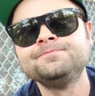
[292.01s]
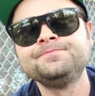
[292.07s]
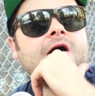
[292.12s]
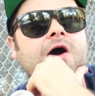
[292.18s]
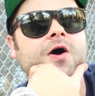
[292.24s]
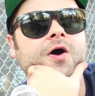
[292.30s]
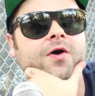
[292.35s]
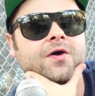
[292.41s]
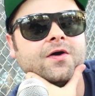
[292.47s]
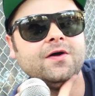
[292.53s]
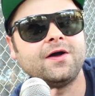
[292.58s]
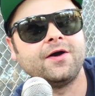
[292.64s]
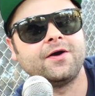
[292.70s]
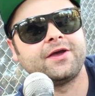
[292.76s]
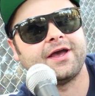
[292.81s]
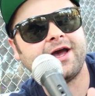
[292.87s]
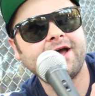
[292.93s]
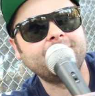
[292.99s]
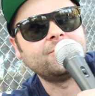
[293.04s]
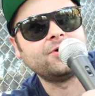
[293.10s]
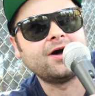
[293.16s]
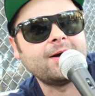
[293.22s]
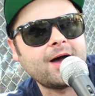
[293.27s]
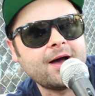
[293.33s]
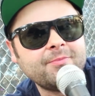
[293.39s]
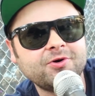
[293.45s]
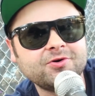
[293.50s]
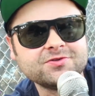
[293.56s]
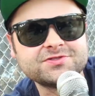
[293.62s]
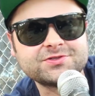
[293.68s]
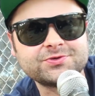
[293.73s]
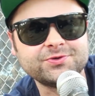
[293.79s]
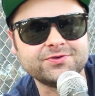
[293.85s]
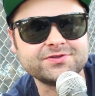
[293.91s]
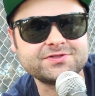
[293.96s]
Oh, okay. Well, I'm old
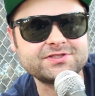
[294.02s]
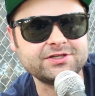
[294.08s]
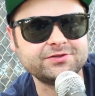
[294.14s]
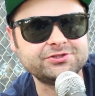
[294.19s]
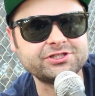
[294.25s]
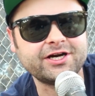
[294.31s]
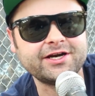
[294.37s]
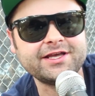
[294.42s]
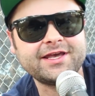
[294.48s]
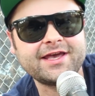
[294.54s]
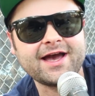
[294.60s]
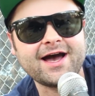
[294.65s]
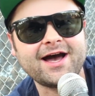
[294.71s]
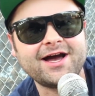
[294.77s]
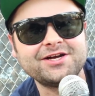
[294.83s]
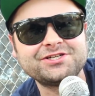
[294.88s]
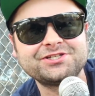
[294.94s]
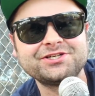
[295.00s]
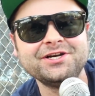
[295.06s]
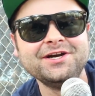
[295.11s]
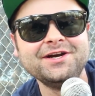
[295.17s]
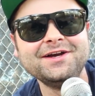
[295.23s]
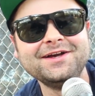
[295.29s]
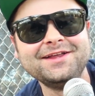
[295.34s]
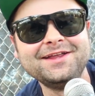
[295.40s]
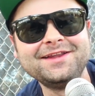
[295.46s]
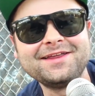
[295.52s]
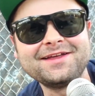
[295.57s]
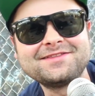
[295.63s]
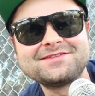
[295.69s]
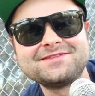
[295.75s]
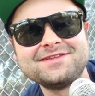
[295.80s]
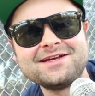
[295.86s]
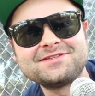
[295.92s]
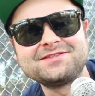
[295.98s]
school, so Johnny Cash
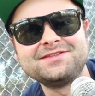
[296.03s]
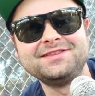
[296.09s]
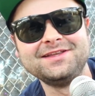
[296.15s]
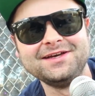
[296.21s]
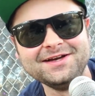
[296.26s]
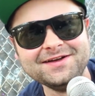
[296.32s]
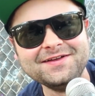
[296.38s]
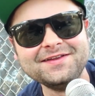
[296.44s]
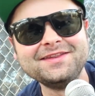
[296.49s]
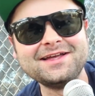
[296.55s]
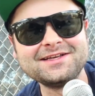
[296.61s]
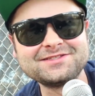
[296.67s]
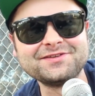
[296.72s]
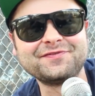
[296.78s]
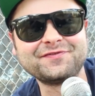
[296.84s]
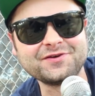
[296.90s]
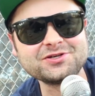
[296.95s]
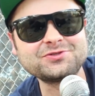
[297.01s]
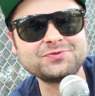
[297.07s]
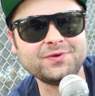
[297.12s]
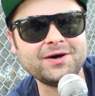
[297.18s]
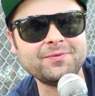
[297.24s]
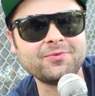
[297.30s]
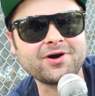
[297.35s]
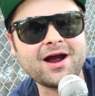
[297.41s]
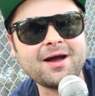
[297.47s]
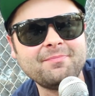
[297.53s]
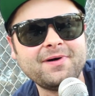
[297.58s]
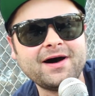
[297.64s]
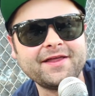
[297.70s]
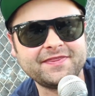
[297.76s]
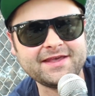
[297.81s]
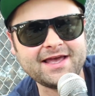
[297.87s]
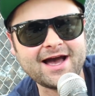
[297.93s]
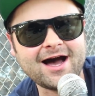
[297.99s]
That's that's the first one where I
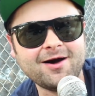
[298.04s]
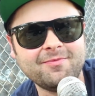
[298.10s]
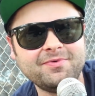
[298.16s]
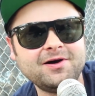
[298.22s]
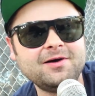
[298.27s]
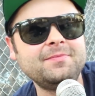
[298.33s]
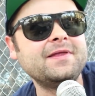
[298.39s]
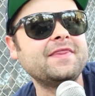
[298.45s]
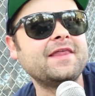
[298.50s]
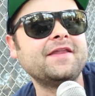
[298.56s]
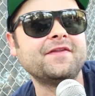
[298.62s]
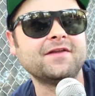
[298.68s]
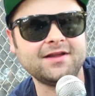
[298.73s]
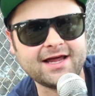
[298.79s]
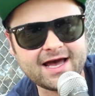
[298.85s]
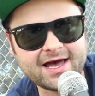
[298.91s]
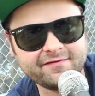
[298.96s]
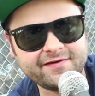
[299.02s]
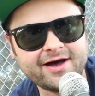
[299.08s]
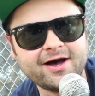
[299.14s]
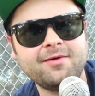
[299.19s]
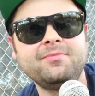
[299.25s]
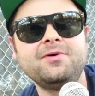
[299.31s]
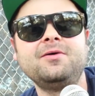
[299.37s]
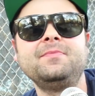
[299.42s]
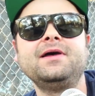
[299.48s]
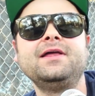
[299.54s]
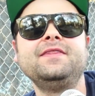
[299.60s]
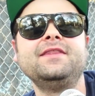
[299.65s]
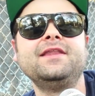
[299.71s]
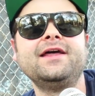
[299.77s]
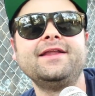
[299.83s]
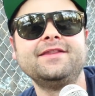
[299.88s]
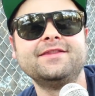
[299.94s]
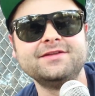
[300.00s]
bought the album and then the live album and
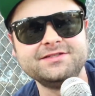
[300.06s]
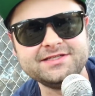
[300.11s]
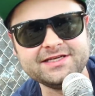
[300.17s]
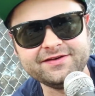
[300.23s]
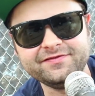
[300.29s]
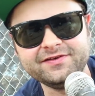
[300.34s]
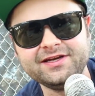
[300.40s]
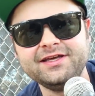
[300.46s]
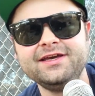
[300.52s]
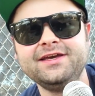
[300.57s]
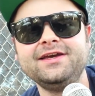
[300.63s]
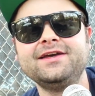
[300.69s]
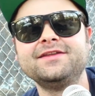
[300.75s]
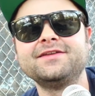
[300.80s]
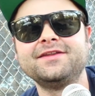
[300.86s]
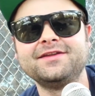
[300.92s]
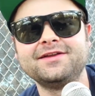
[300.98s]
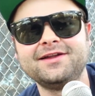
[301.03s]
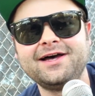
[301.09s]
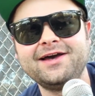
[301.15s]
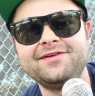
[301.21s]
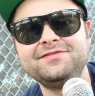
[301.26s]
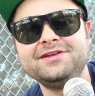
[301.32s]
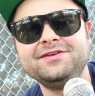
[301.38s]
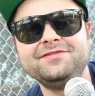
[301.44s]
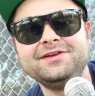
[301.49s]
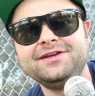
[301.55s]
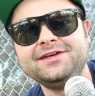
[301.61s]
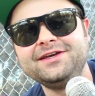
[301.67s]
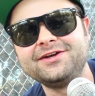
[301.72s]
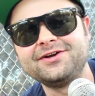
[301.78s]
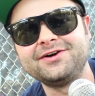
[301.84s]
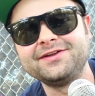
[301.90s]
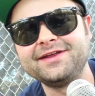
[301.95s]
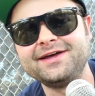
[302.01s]
then the DVD and then the live DVD
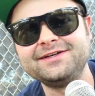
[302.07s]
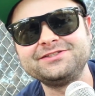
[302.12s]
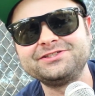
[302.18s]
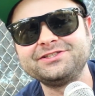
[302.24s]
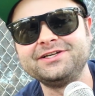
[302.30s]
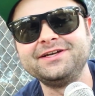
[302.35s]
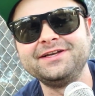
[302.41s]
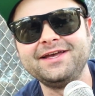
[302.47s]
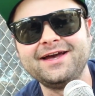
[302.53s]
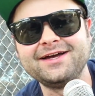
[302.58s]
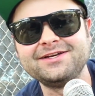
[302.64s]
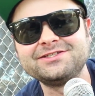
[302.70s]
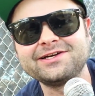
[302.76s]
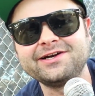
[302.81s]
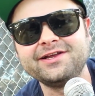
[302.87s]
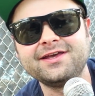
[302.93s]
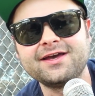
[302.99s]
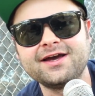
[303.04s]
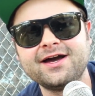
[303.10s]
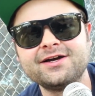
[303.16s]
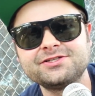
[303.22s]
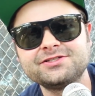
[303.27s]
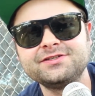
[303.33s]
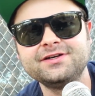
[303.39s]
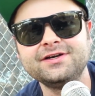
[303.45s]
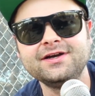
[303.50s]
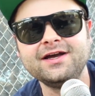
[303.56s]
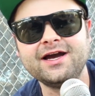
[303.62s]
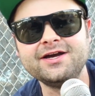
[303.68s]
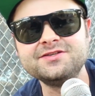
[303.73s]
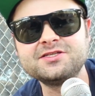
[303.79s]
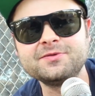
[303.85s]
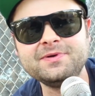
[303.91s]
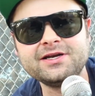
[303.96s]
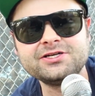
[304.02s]
and all that shit. Yeah, Johnny Cash. I
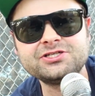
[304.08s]
used to be in a